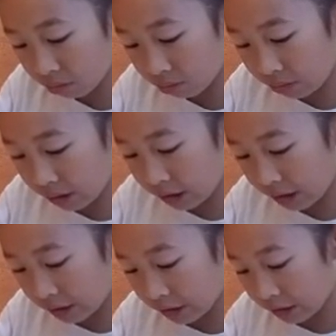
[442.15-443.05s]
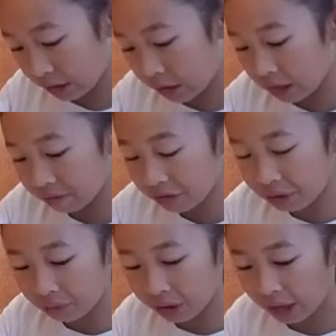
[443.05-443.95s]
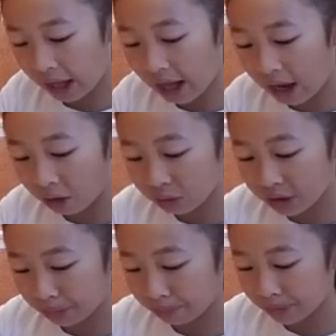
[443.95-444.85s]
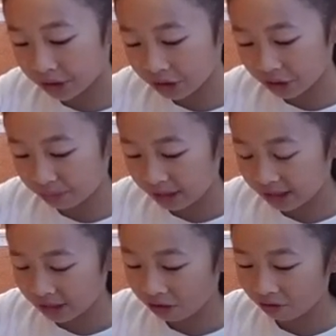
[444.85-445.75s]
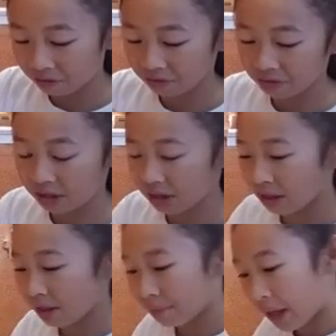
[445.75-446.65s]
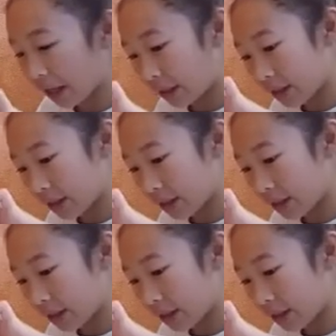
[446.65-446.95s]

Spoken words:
My hands are covered with, ouch, I pinched myself. Paint.